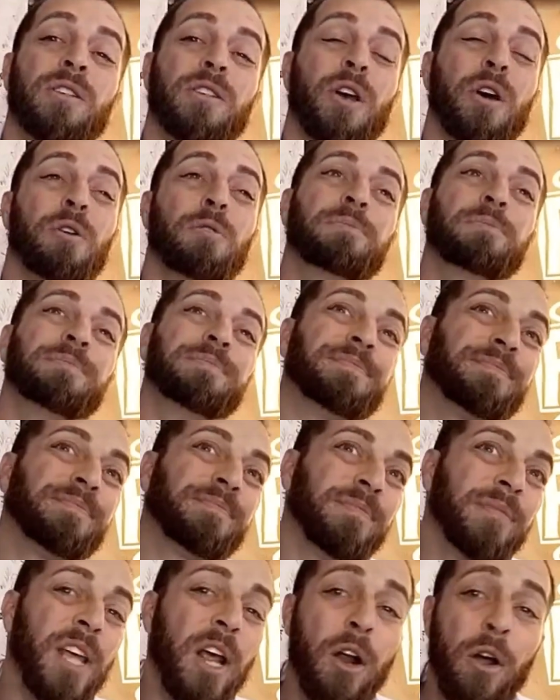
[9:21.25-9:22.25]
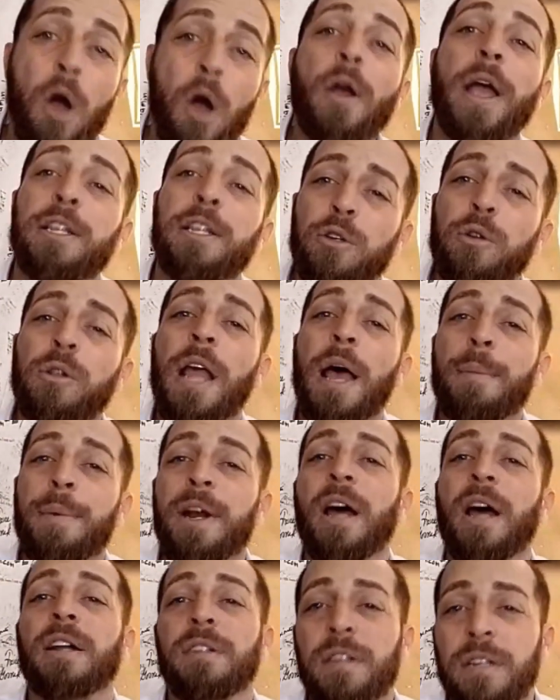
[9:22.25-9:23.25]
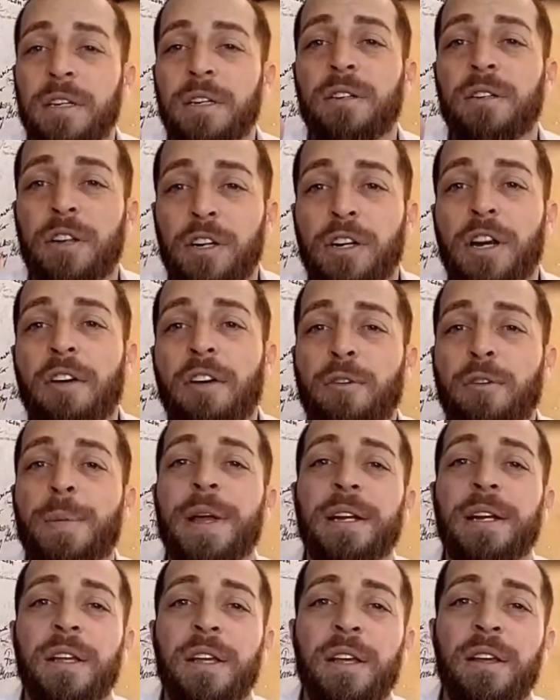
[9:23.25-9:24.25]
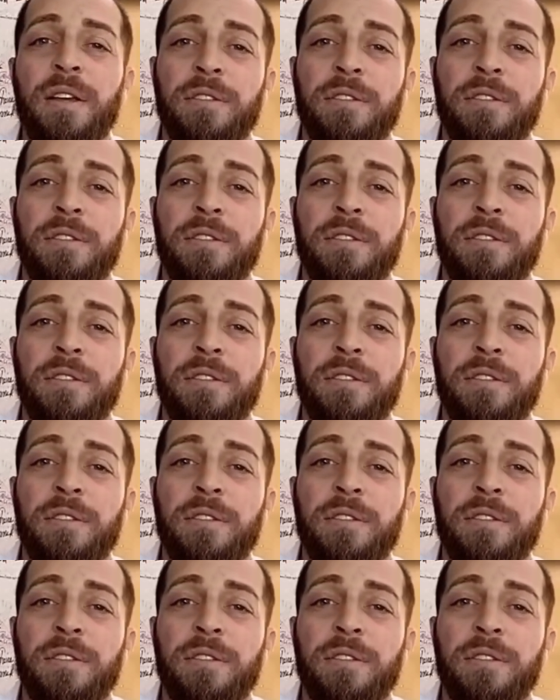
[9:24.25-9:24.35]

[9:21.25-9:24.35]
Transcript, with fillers: So, you know, okay, so Lebanon, you know, your government,